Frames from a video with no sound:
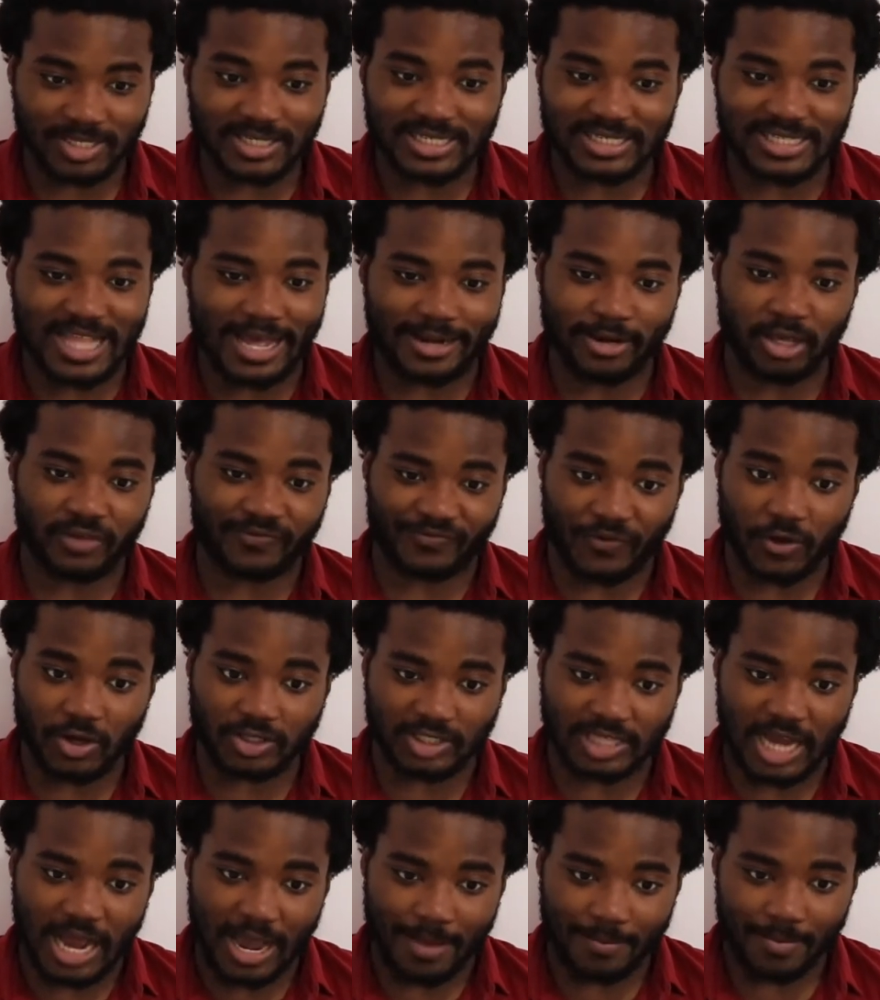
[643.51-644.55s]
This is not his
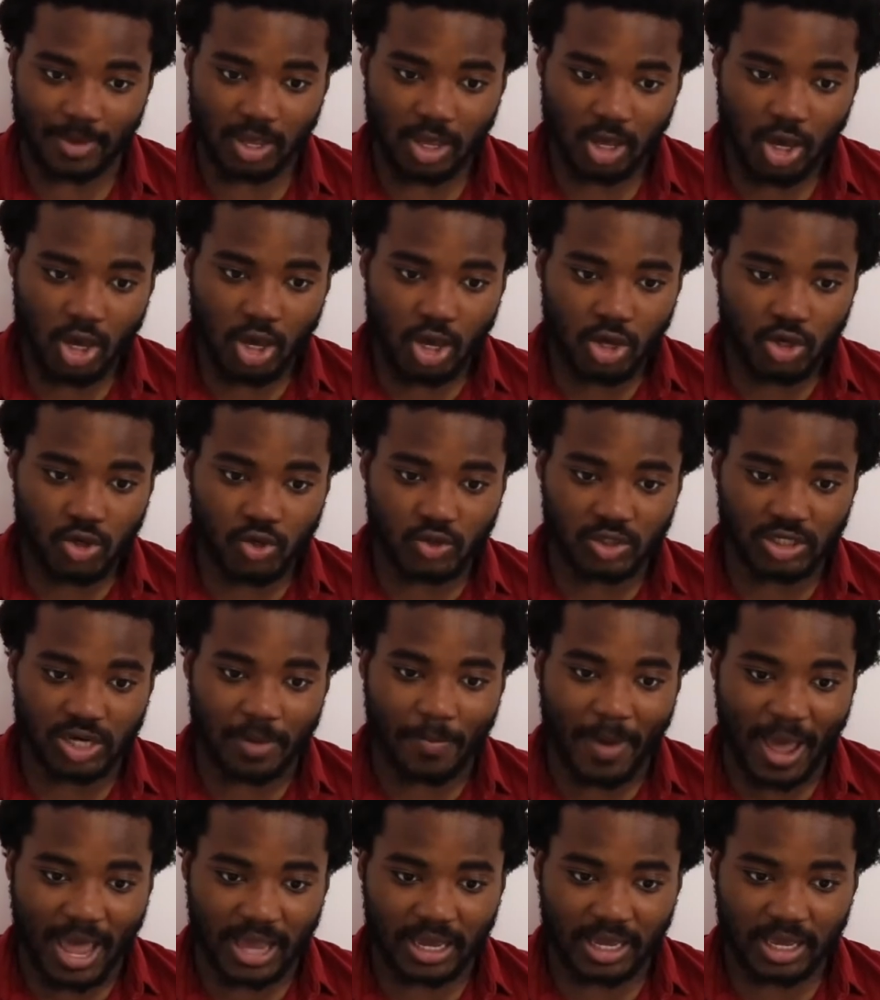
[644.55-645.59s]
first time using
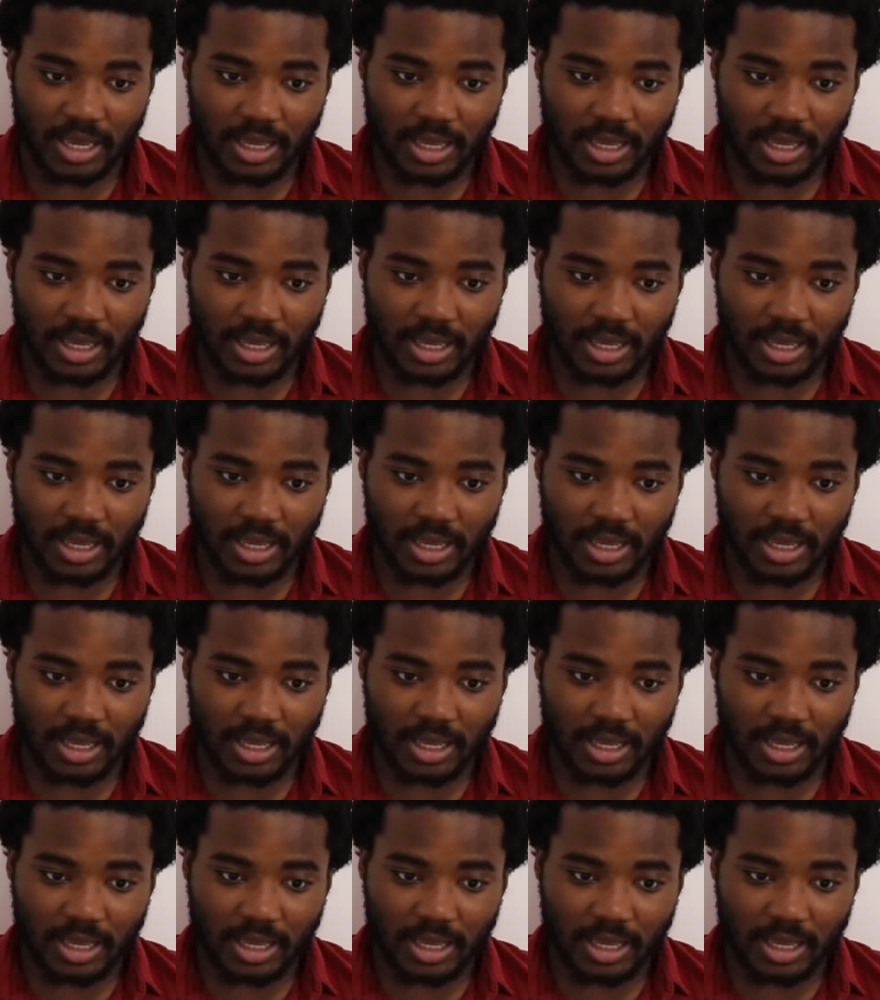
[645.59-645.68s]
the back.